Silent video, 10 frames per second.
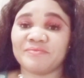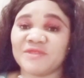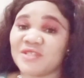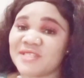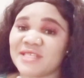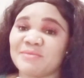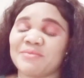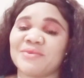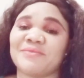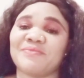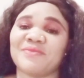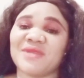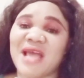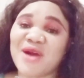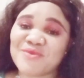just keep.
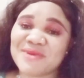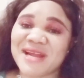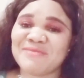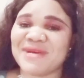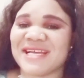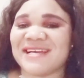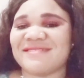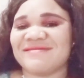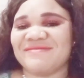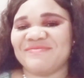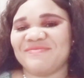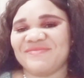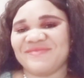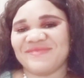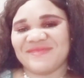I'll be right back.
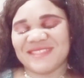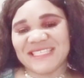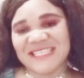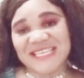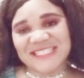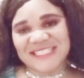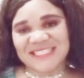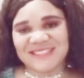Yes.